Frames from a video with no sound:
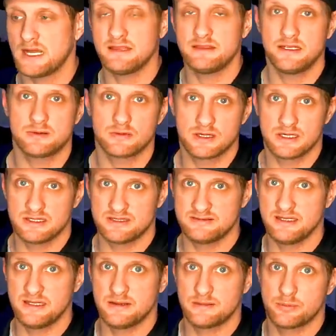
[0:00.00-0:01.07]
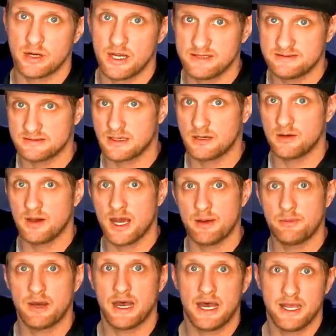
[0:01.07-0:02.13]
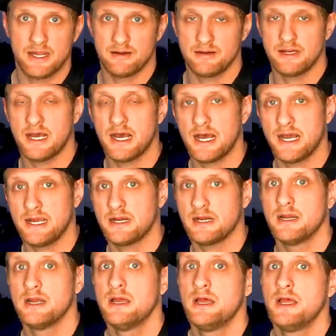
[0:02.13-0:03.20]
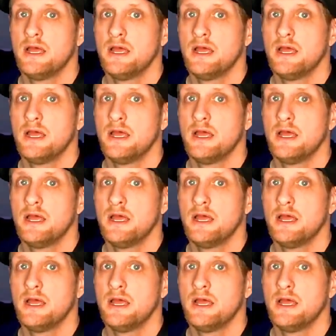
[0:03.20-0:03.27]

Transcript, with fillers: I think we're going to see the price go up higher and higher